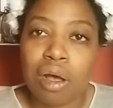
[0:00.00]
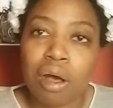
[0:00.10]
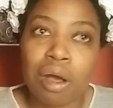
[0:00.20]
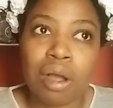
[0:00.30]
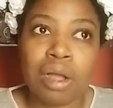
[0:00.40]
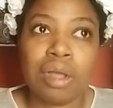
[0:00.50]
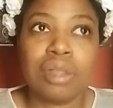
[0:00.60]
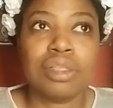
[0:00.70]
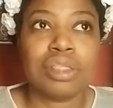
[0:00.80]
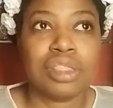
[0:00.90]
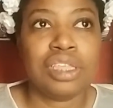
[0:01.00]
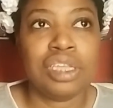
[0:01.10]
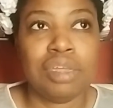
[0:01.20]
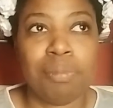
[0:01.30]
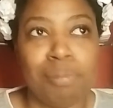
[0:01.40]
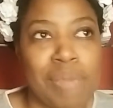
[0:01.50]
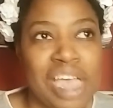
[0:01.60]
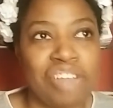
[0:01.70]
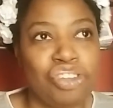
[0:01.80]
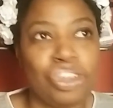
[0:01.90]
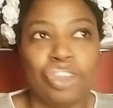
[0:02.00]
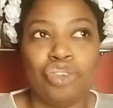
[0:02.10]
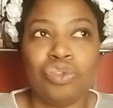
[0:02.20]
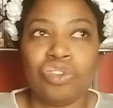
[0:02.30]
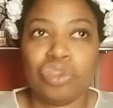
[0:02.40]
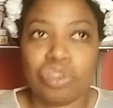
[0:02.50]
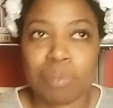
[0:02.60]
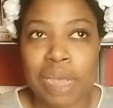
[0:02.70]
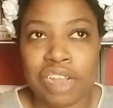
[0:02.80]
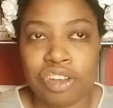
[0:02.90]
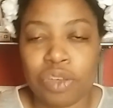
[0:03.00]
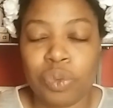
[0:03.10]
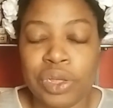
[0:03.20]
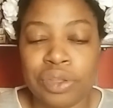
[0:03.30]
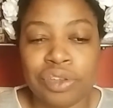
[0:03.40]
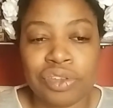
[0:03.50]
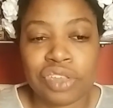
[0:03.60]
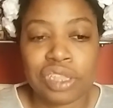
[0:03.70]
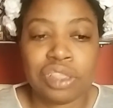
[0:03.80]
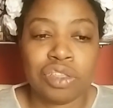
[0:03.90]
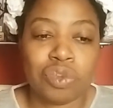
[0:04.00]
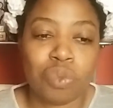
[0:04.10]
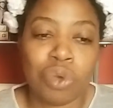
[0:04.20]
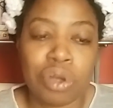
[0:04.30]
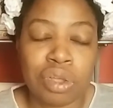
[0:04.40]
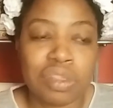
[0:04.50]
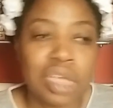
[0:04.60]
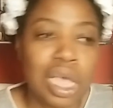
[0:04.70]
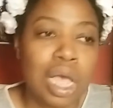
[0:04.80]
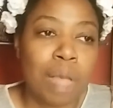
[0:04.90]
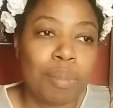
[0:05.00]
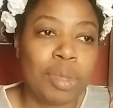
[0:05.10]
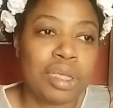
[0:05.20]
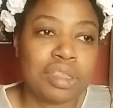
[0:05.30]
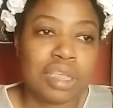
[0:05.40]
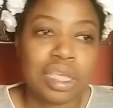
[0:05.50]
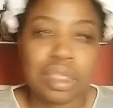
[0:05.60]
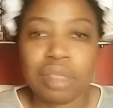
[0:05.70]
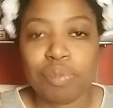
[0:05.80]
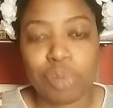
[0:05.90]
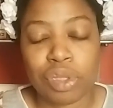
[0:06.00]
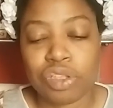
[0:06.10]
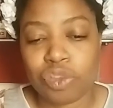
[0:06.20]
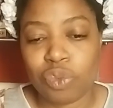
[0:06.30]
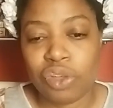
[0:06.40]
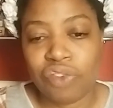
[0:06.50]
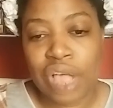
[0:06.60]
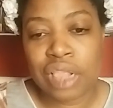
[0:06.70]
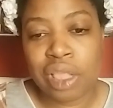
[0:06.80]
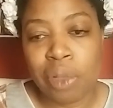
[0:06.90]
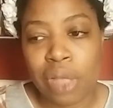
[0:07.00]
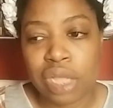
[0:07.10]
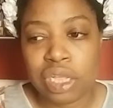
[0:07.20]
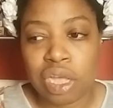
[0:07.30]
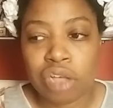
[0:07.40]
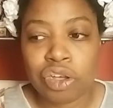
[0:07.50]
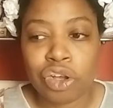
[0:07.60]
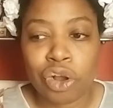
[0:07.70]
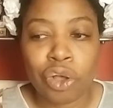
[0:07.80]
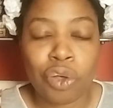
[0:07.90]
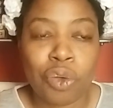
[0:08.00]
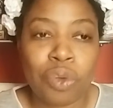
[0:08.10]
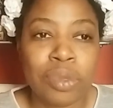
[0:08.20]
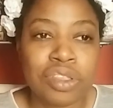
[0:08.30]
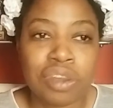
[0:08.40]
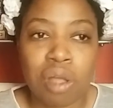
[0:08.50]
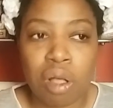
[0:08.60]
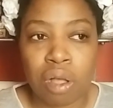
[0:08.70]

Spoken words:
are the magic users, magic wielders in this world. But in the books, we follow a young girl who is an